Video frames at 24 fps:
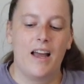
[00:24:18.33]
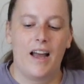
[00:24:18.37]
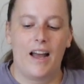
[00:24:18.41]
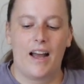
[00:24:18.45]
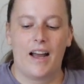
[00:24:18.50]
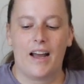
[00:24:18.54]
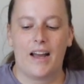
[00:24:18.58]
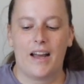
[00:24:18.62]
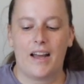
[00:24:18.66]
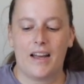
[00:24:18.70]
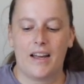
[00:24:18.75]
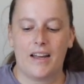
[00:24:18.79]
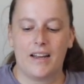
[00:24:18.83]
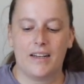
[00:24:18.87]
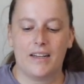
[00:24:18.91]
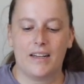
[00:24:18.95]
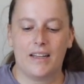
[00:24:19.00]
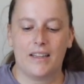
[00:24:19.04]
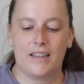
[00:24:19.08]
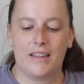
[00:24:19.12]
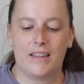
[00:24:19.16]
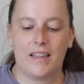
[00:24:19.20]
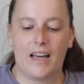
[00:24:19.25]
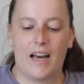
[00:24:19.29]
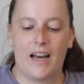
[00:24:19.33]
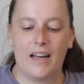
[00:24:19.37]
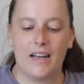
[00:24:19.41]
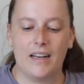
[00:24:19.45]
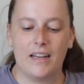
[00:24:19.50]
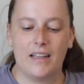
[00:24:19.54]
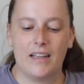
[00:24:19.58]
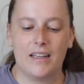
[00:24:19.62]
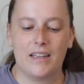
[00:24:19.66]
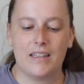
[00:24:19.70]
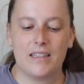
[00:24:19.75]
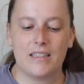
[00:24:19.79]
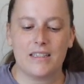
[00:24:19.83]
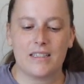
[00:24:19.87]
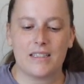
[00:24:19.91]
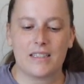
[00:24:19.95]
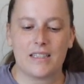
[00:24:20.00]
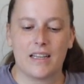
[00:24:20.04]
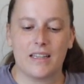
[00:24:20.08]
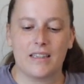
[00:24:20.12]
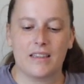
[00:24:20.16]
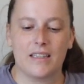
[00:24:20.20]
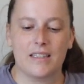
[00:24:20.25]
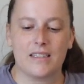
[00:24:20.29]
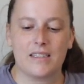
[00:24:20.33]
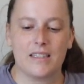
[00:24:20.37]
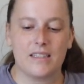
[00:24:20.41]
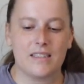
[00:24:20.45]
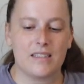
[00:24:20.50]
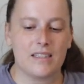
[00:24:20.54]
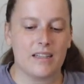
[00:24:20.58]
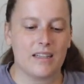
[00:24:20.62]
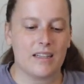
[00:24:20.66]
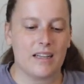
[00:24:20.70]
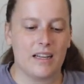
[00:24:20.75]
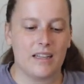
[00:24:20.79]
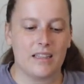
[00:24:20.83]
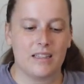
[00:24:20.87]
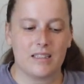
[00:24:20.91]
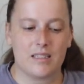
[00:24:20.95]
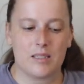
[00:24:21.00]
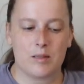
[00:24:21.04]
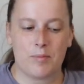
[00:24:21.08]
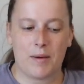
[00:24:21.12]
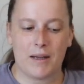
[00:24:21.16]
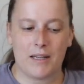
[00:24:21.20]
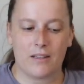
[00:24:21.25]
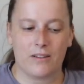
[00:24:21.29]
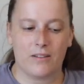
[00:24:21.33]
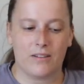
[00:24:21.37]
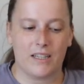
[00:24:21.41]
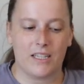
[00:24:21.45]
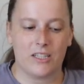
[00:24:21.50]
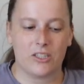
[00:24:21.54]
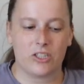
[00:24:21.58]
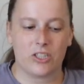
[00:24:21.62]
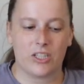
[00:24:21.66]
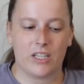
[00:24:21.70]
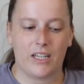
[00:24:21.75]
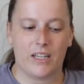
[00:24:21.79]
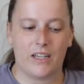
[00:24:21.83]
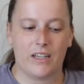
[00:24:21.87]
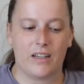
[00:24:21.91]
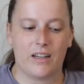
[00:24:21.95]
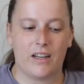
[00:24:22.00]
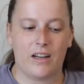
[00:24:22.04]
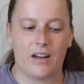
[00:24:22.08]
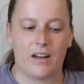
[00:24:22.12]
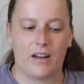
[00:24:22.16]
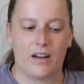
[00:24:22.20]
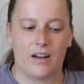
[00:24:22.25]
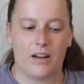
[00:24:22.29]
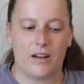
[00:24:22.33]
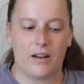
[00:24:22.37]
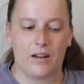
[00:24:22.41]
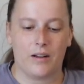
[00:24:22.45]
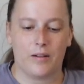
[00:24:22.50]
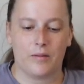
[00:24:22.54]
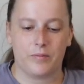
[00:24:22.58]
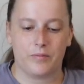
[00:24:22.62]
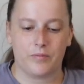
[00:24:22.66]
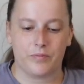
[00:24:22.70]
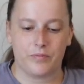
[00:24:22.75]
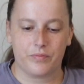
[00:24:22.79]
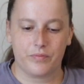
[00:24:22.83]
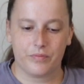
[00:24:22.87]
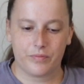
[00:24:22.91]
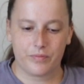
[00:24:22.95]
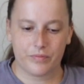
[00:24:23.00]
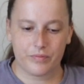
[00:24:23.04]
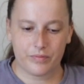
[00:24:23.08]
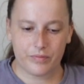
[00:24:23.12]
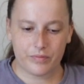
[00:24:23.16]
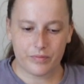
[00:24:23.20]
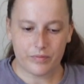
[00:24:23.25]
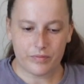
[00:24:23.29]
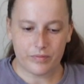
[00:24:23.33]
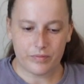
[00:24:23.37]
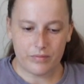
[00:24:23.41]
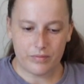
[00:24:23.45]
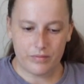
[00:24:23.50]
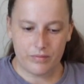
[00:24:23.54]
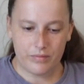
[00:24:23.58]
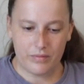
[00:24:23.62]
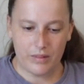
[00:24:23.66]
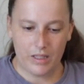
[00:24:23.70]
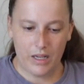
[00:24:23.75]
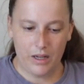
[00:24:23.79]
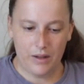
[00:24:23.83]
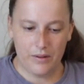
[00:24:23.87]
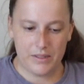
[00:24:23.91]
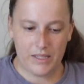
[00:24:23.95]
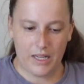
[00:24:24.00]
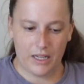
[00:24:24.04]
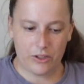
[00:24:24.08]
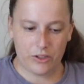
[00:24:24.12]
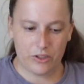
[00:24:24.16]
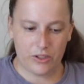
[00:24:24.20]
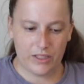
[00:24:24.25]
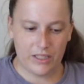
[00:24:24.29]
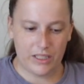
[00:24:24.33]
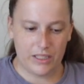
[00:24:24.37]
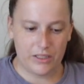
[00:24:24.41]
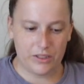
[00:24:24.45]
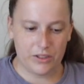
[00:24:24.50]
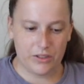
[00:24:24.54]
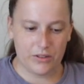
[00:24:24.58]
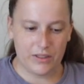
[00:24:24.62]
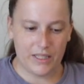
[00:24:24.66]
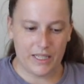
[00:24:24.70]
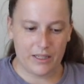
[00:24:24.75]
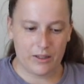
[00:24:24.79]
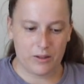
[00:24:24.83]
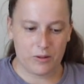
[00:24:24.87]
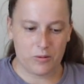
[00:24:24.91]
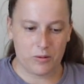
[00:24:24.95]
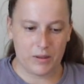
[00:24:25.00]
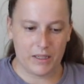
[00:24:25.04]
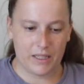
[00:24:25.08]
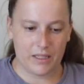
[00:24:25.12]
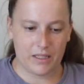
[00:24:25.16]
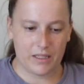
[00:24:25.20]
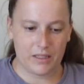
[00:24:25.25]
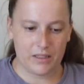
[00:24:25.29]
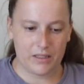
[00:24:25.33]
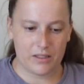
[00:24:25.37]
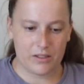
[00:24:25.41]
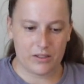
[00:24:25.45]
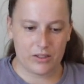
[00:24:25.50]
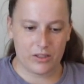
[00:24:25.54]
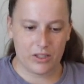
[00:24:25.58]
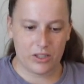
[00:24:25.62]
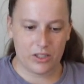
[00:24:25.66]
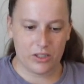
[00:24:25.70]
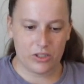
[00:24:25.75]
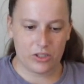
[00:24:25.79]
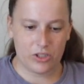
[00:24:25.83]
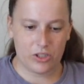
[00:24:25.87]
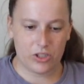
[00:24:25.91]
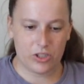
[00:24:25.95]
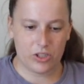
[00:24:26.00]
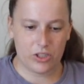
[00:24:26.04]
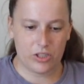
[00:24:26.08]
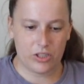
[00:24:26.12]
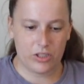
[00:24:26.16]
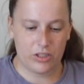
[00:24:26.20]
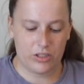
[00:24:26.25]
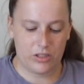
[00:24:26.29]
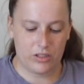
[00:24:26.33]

And that is, and this is again speculation, um, I was actually going to do a quick search.